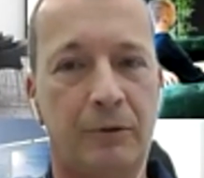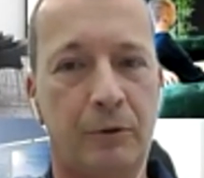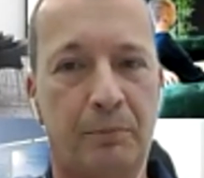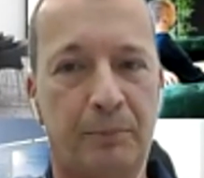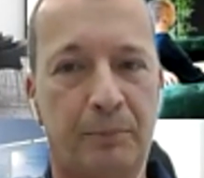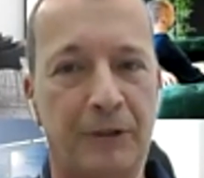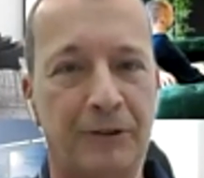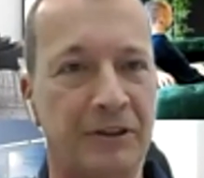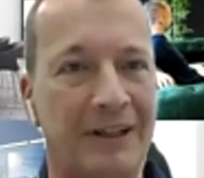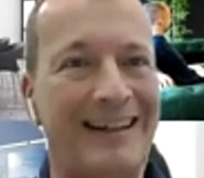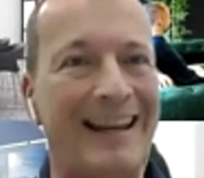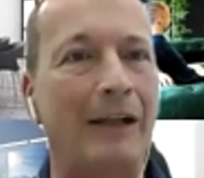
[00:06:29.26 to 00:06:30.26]
process and
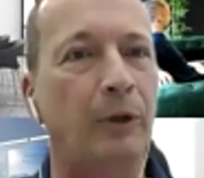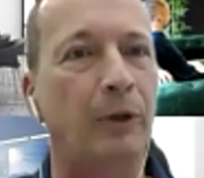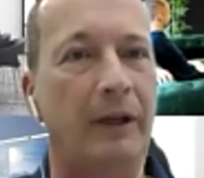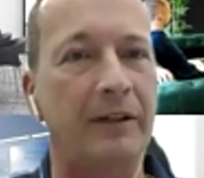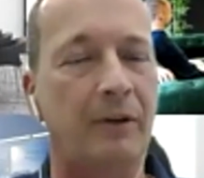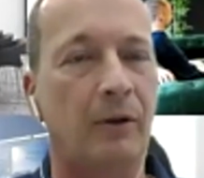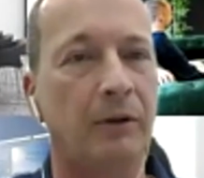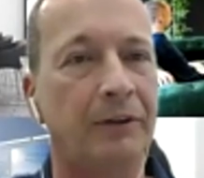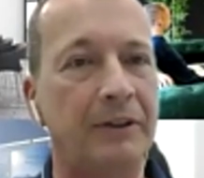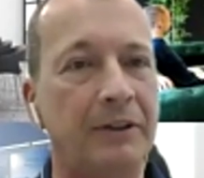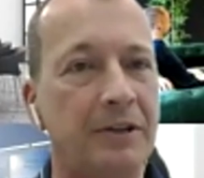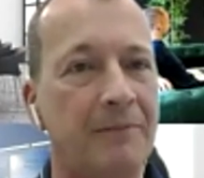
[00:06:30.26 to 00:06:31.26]
calculate all
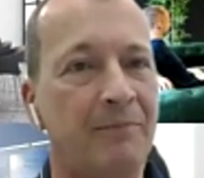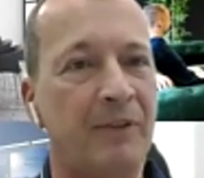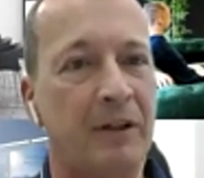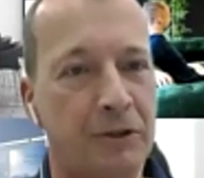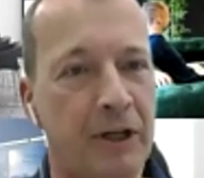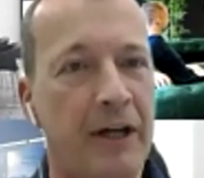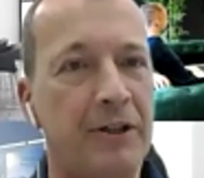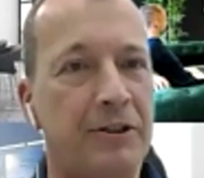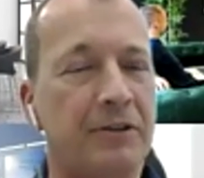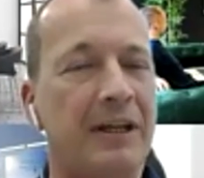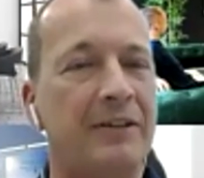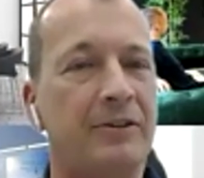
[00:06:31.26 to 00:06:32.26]
these changes
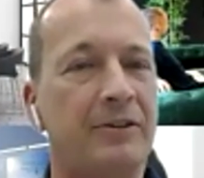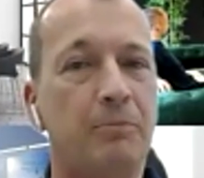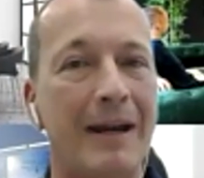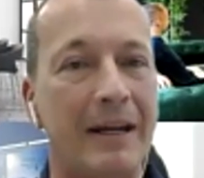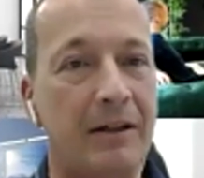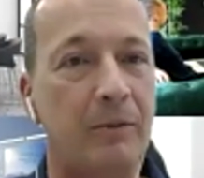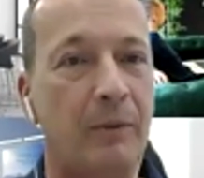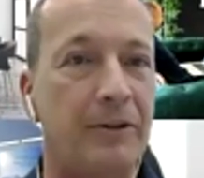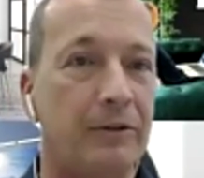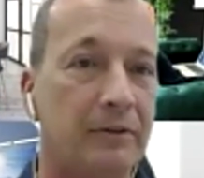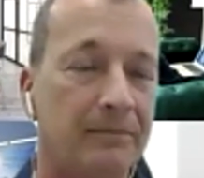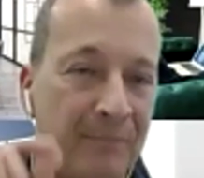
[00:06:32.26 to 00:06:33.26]
that you make when your
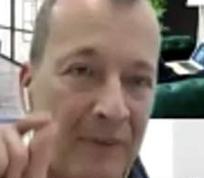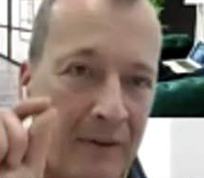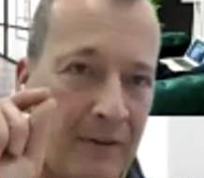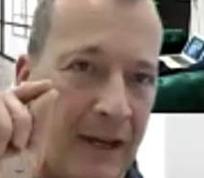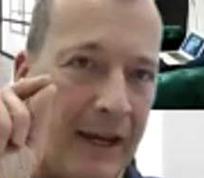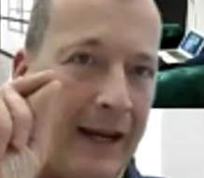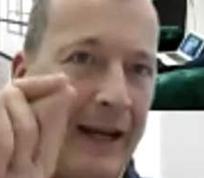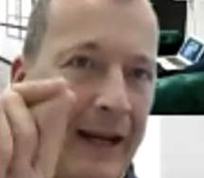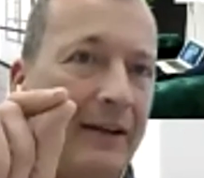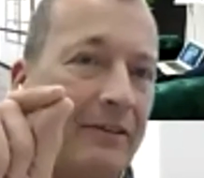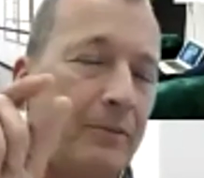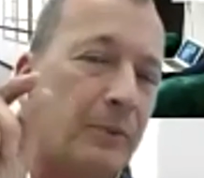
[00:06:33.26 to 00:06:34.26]

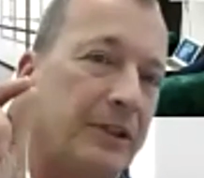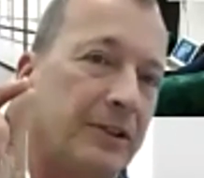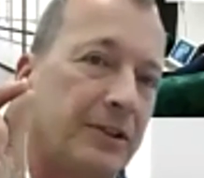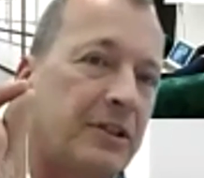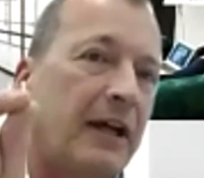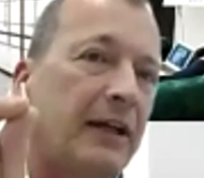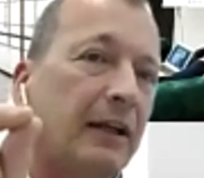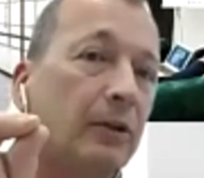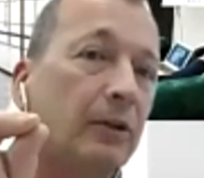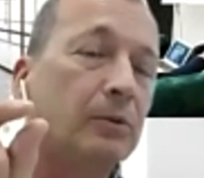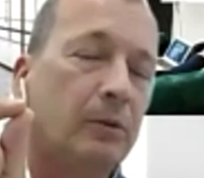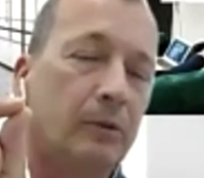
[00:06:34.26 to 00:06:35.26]
hand with a stilo
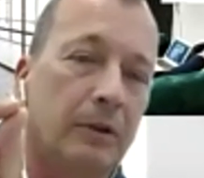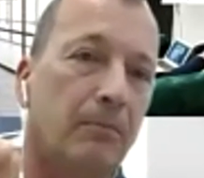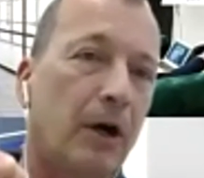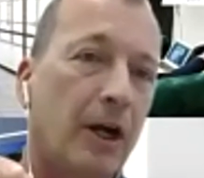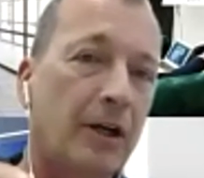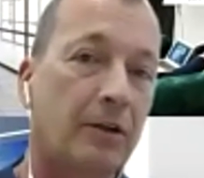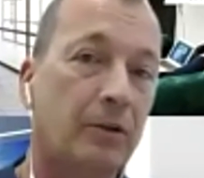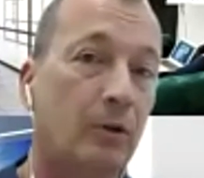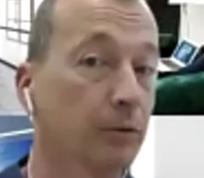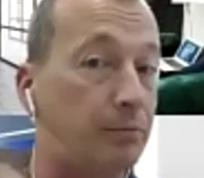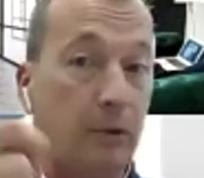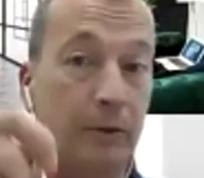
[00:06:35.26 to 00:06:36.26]
or a marker or
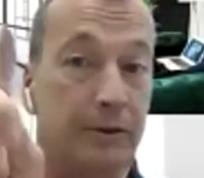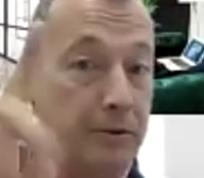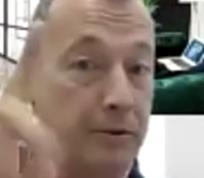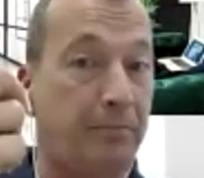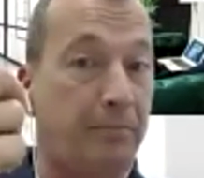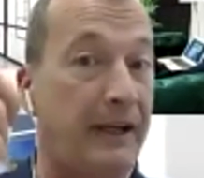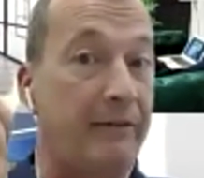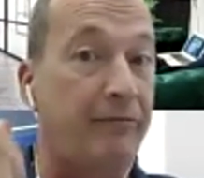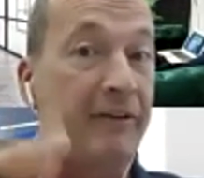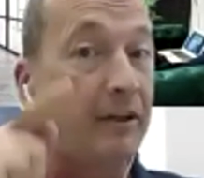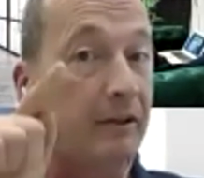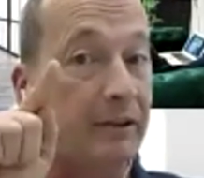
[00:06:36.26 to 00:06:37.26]
just plain
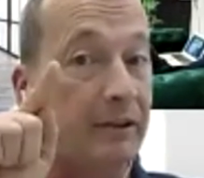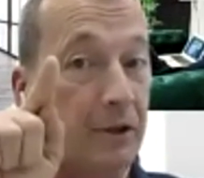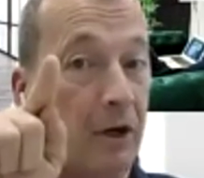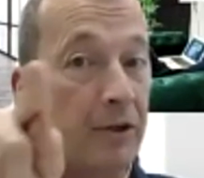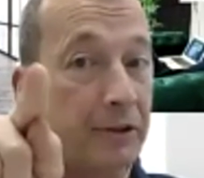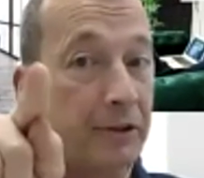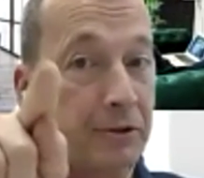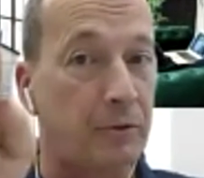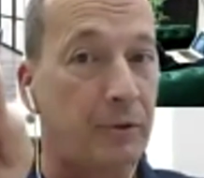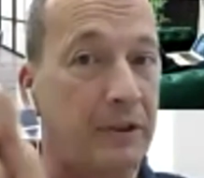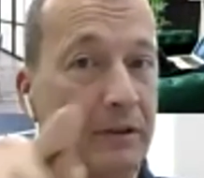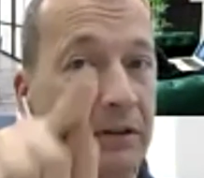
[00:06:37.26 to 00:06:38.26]
finger is on the
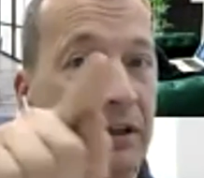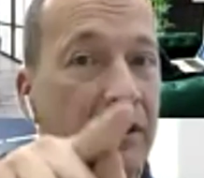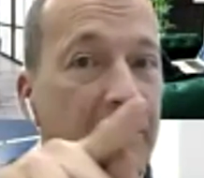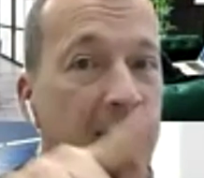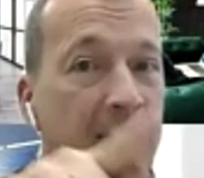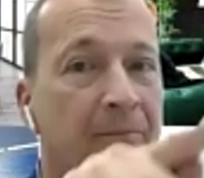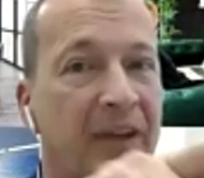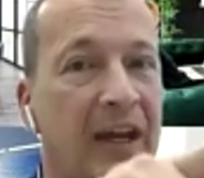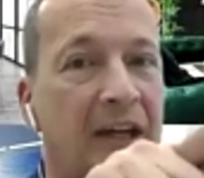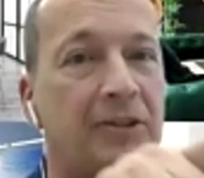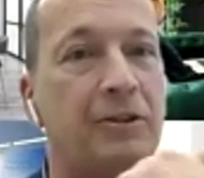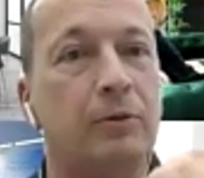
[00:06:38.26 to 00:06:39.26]
screen
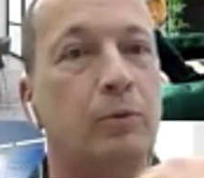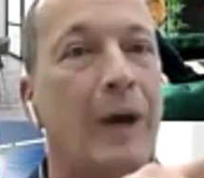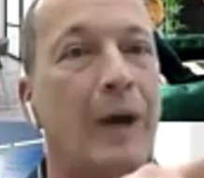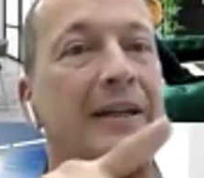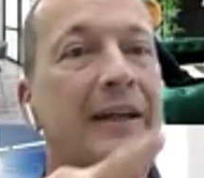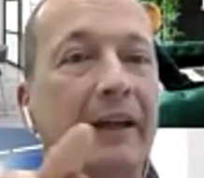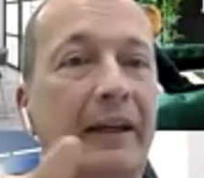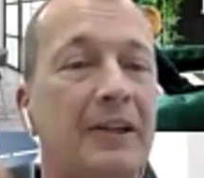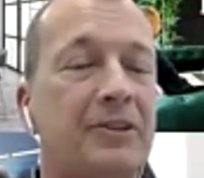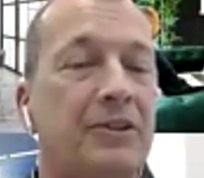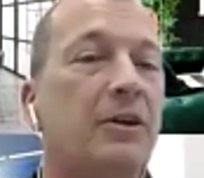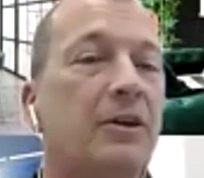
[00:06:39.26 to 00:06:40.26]
as you're writing and as you
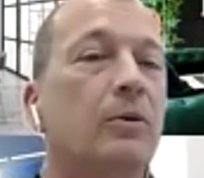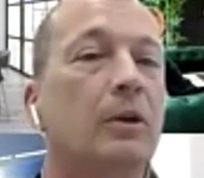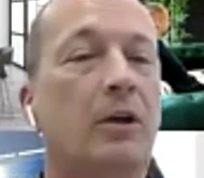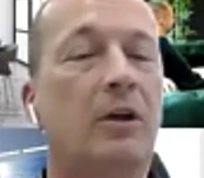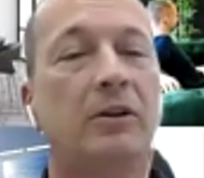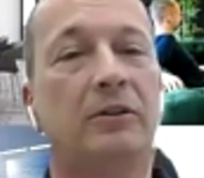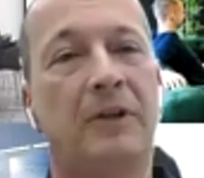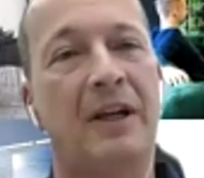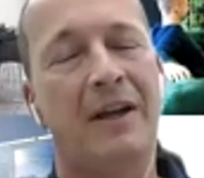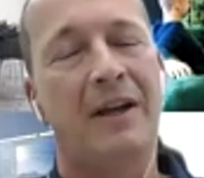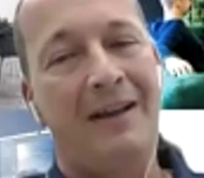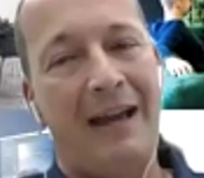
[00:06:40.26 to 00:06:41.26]
go along.
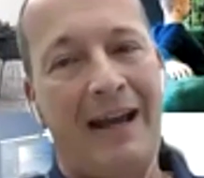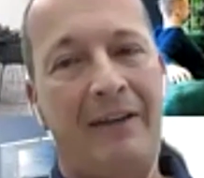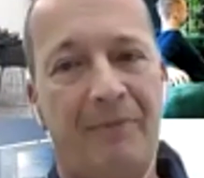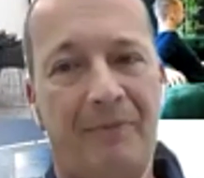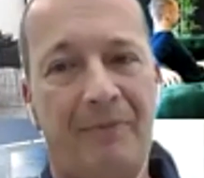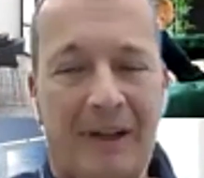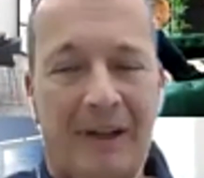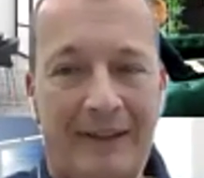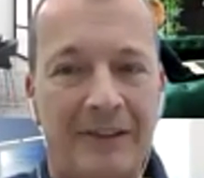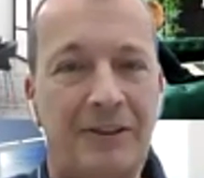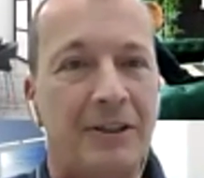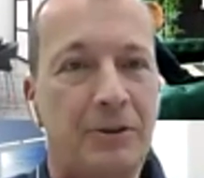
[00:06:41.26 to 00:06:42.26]
And that
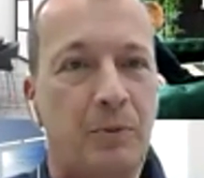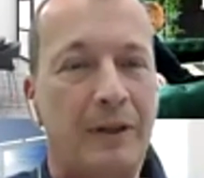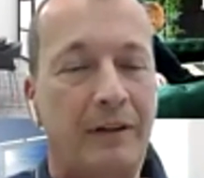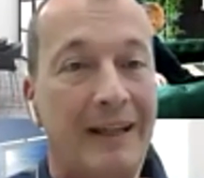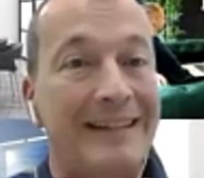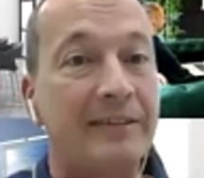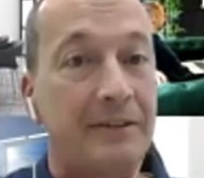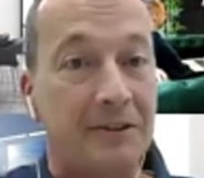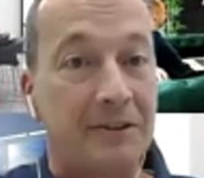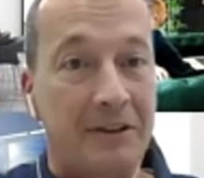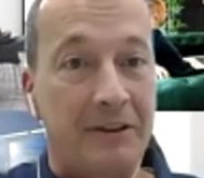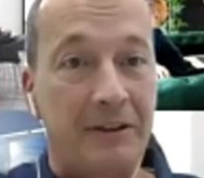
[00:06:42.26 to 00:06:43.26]
sits with
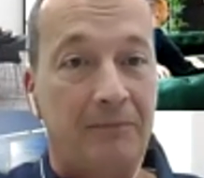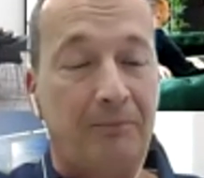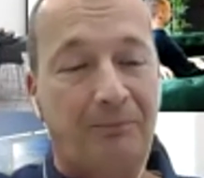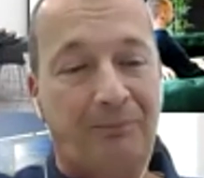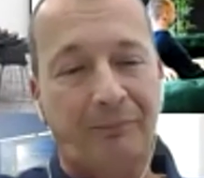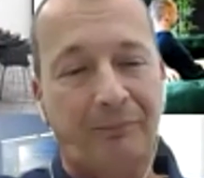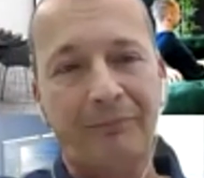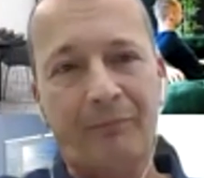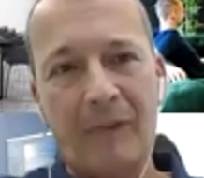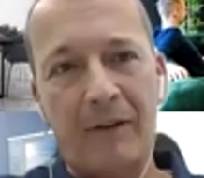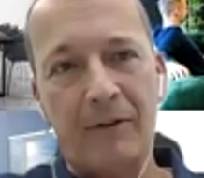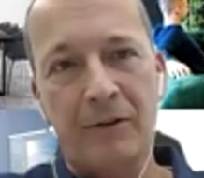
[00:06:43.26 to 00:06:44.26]
latency.
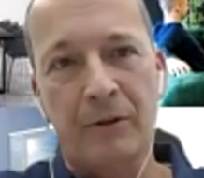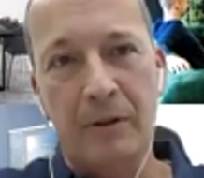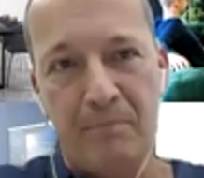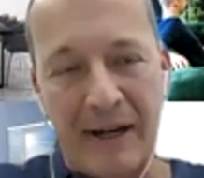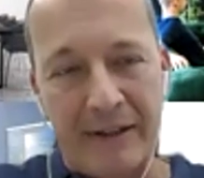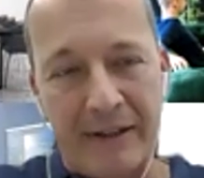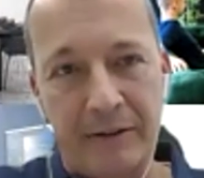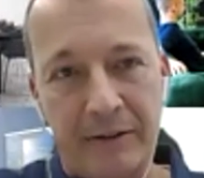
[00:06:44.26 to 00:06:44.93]
So the better